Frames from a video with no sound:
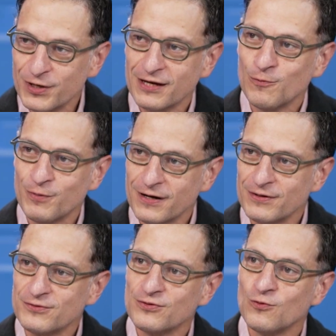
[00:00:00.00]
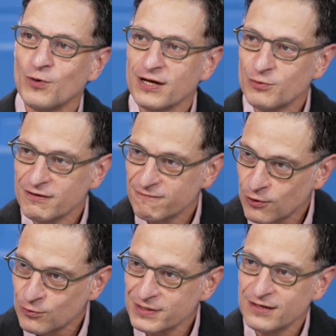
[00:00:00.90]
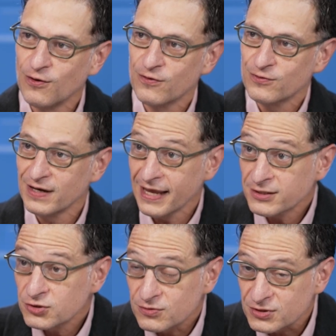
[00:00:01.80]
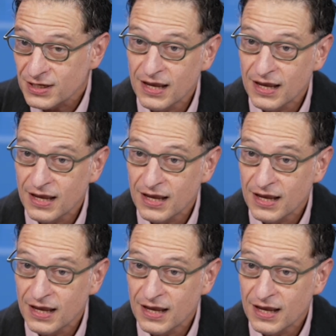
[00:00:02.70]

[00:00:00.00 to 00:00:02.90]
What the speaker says: we compare it to the way we vote in other elections.